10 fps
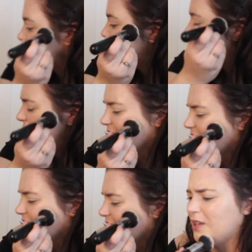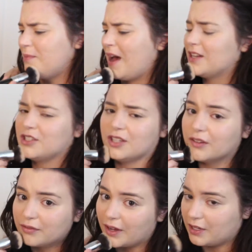But yeah, it can get really patchy
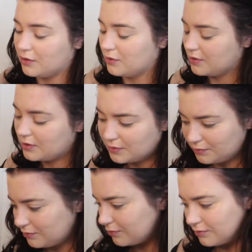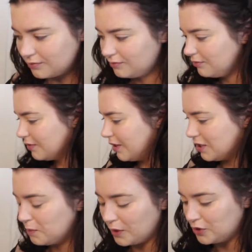if I use a
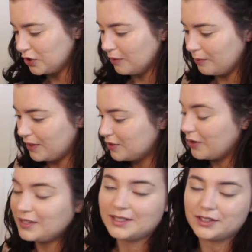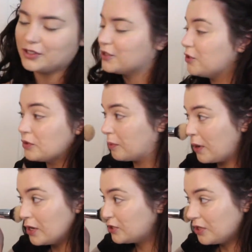sponge on me, so I tend to just use a
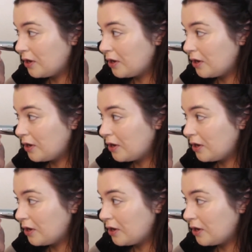brush.